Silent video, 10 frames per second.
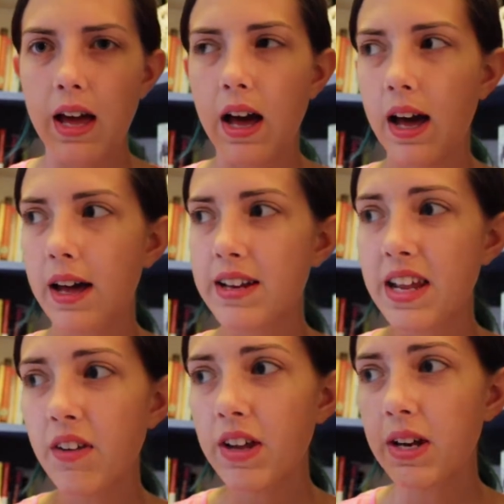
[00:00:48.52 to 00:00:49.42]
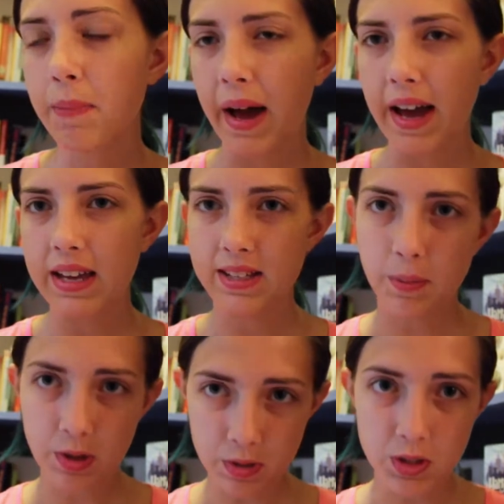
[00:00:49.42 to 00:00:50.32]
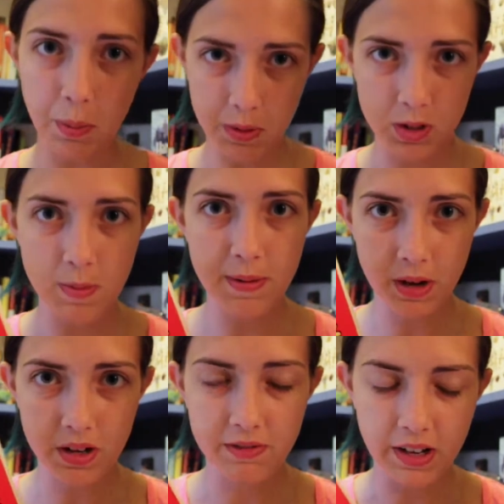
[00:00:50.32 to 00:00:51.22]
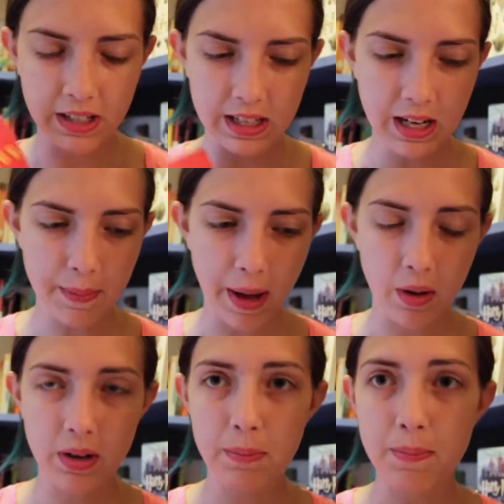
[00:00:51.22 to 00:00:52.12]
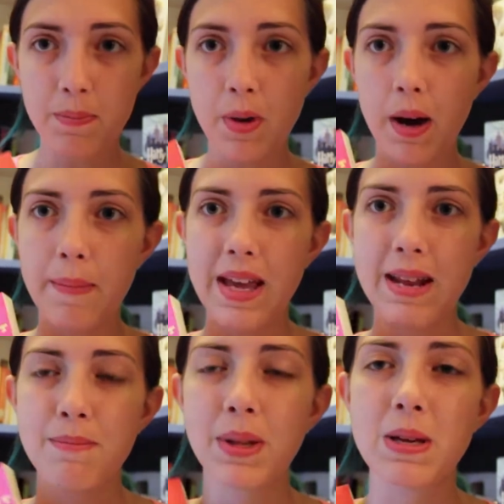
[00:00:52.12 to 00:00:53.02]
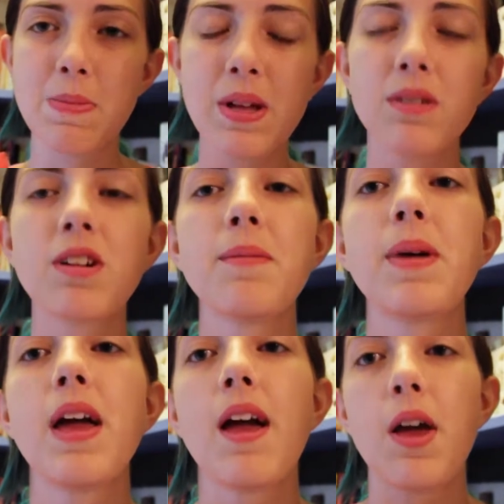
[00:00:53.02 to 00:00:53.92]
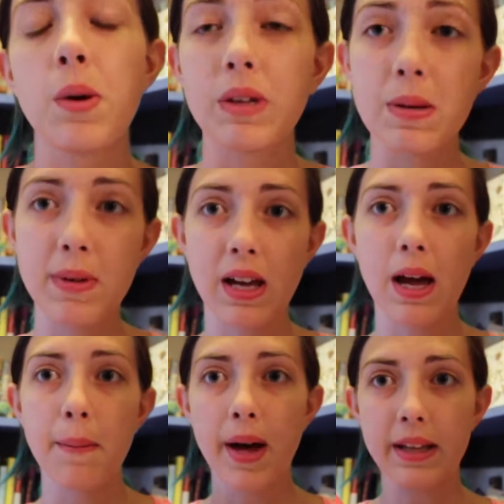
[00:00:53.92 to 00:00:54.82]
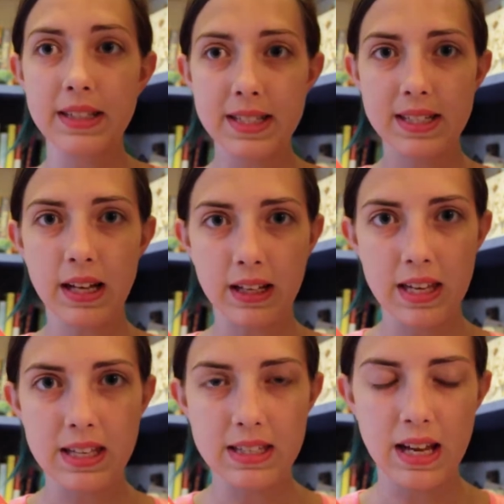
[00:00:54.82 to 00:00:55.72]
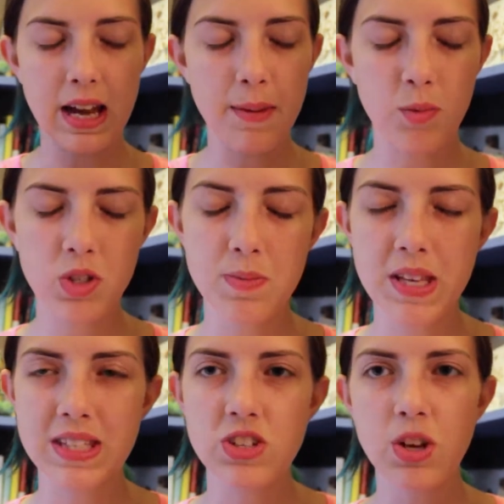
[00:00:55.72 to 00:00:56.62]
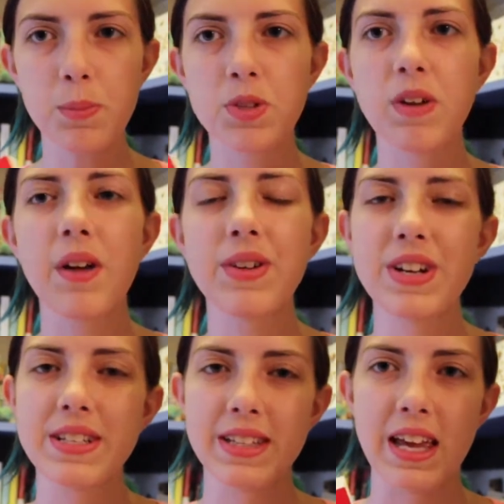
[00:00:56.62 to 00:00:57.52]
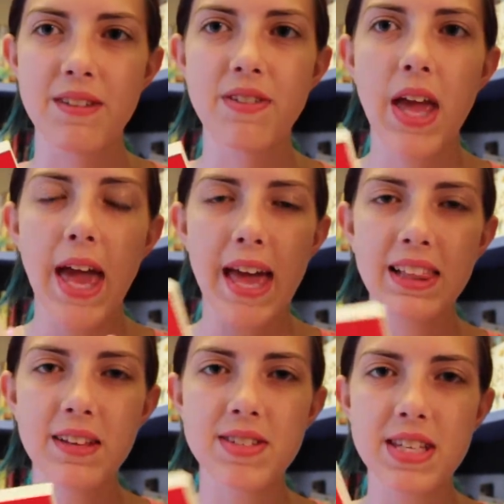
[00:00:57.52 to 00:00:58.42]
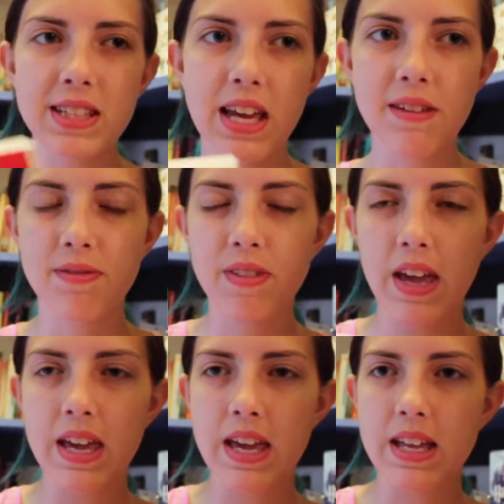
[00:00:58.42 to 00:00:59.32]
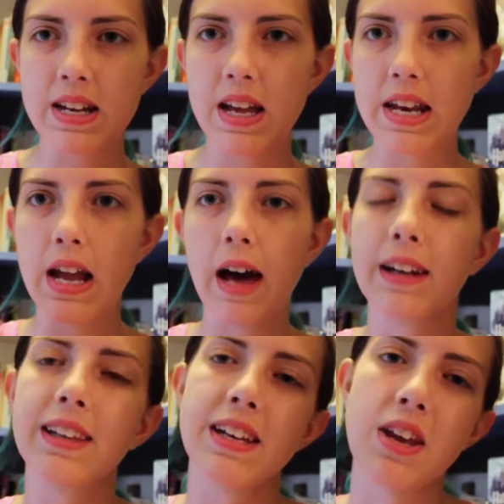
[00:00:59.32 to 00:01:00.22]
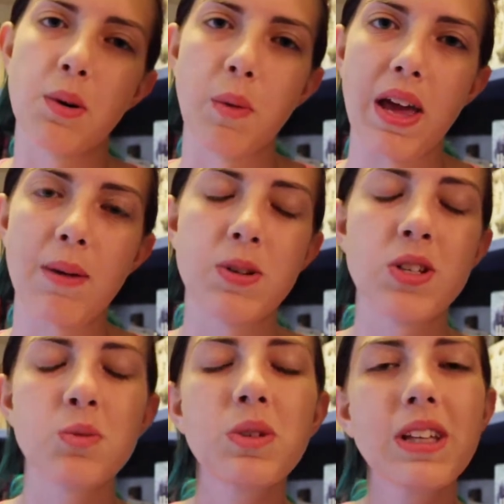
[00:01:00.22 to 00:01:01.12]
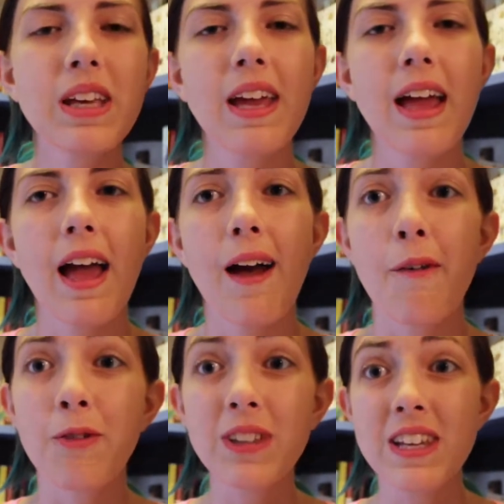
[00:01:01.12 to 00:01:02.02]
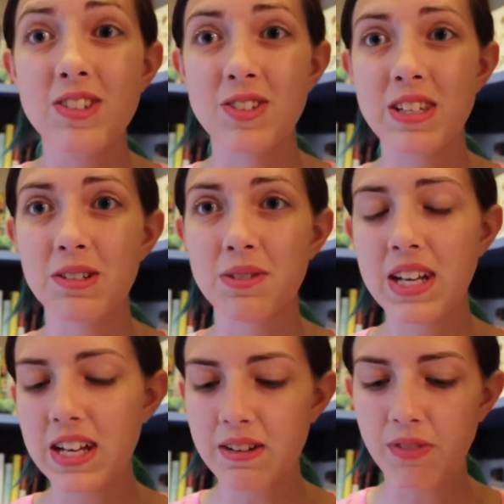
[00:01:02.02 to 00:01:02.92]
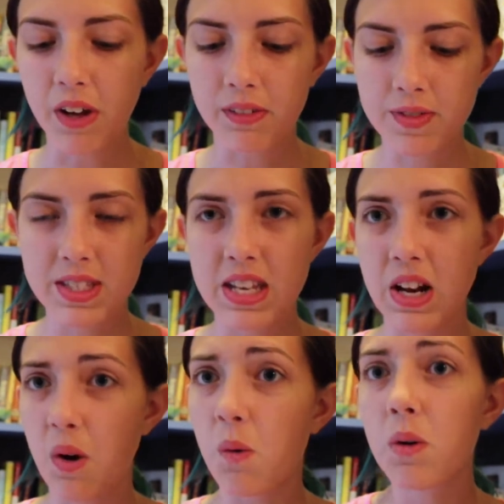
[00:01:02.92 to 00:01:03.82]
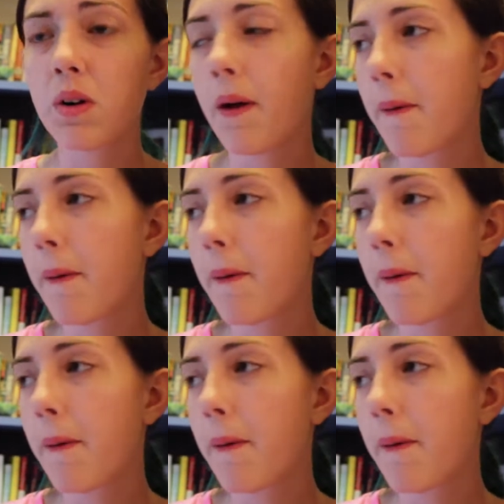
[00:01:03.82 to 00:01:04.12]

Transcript: uh, narrated by someone who's supposed to be Kurt Vonnegut about a man named Billy Pilgrim who can become unstuck in time, which means he jumps around in his life and lives his life in a non-linear way, which is really, really interesting to read. It involves, you know,